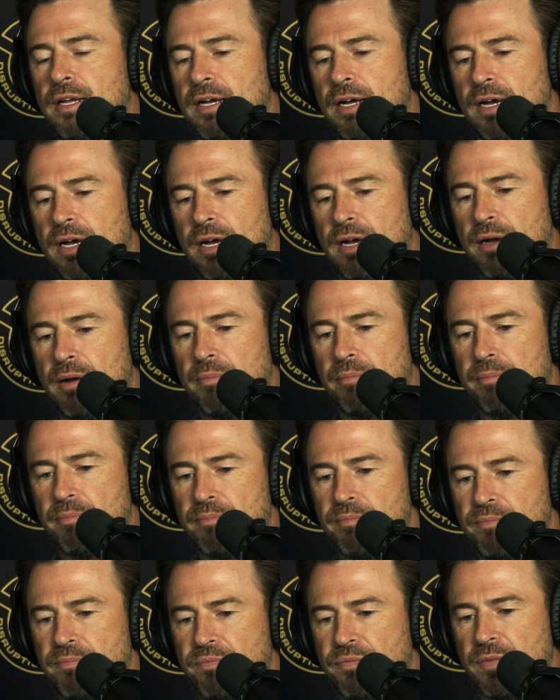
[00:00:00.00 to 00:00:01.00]
and
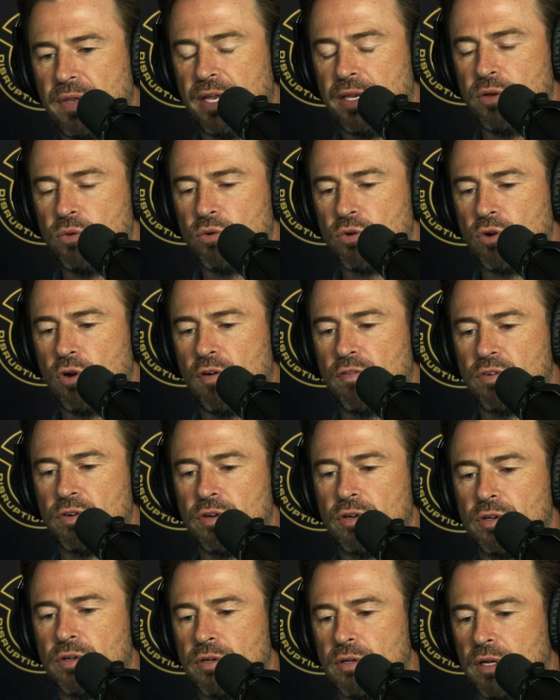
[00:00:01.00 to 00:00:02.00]
you were
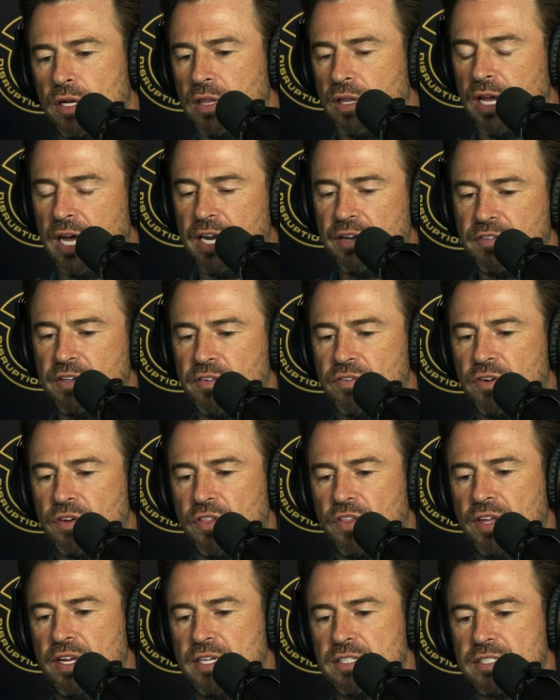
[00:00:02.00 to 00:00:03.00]
over a lot of different
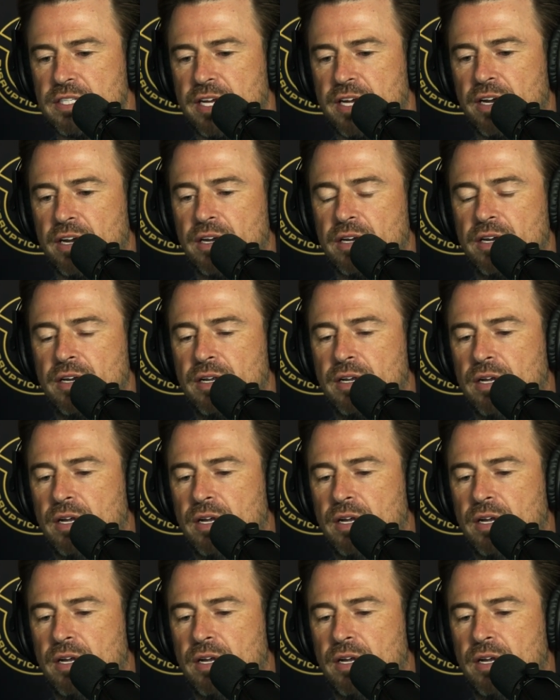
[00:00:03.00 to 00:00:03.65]
things there.